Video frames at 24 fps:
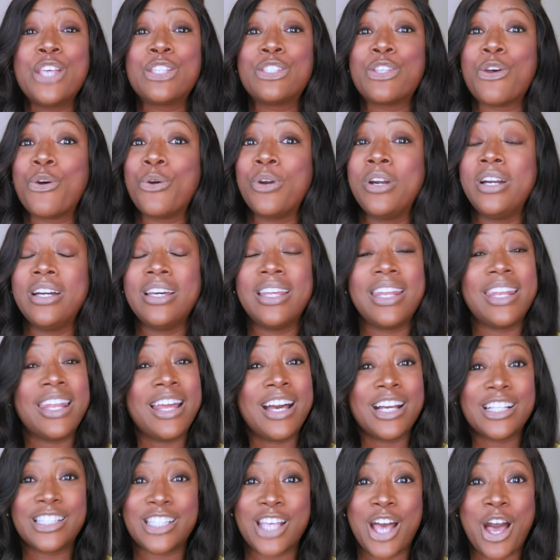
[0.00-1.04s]
So good
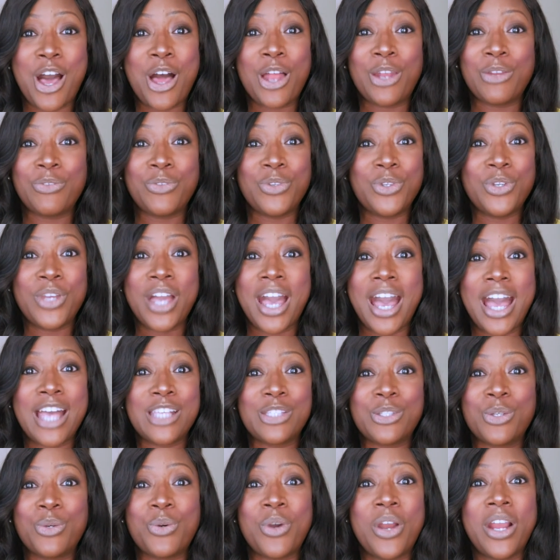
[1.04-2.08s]
luck to all of you
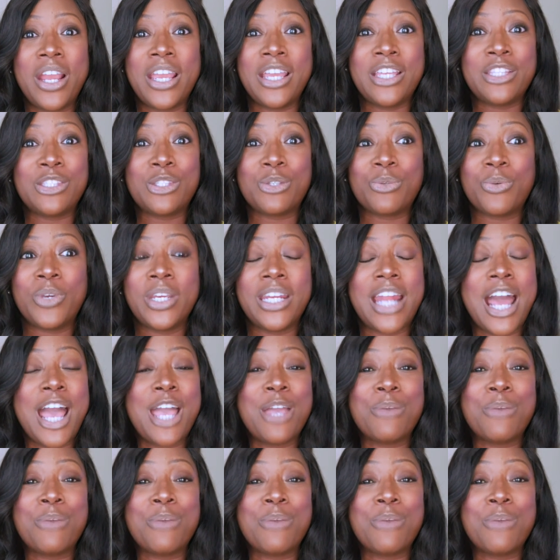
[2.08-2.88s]
guys who are entering.